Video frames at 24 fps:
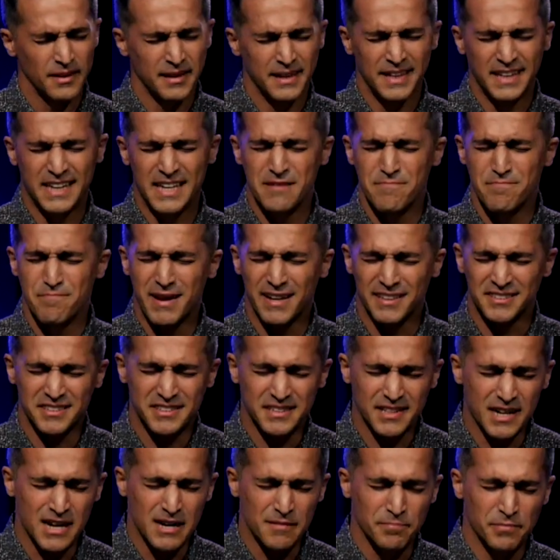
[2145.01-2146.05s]
he messed
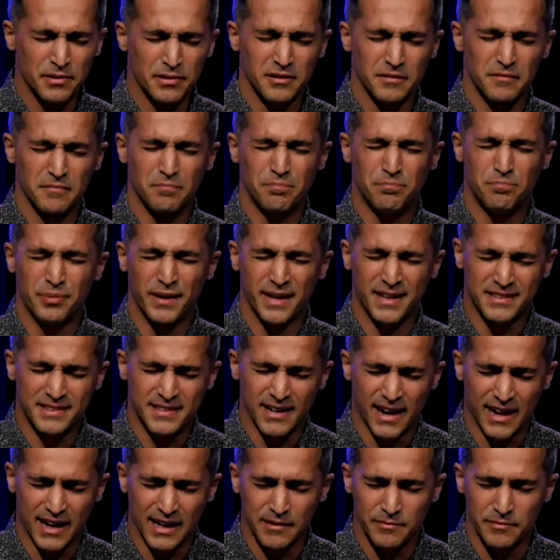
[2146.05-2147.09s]
up big
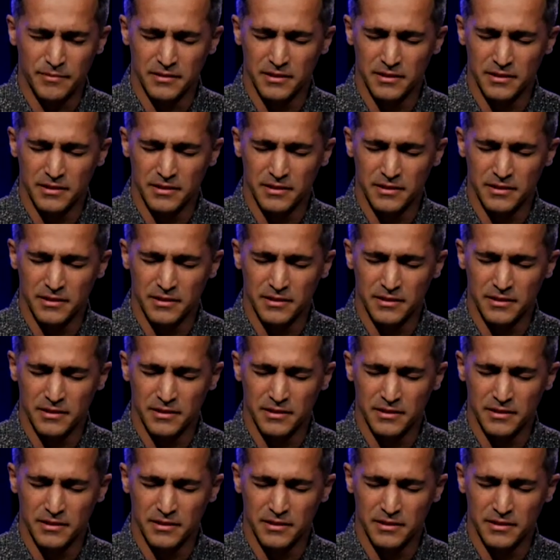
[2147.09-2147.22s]
time,